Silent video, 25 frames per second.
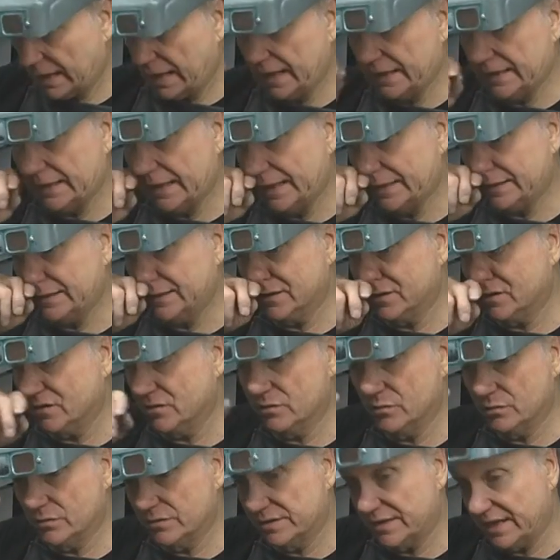I like to
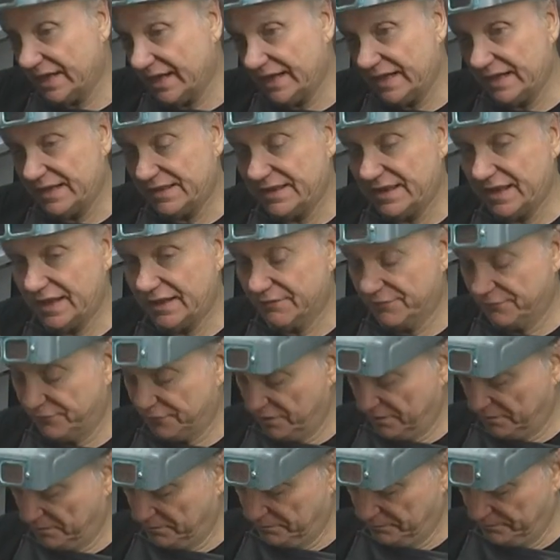use anything
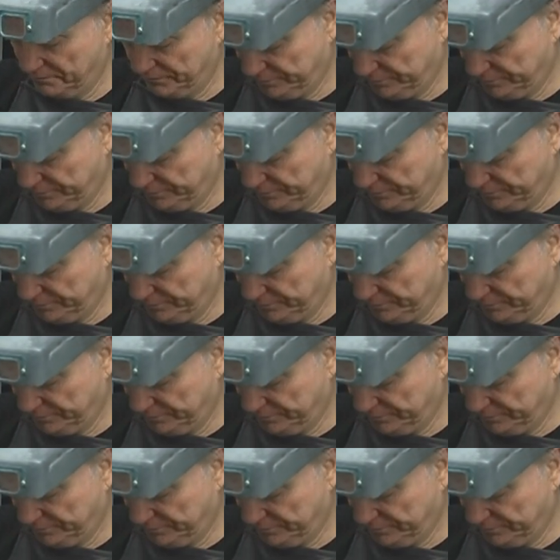from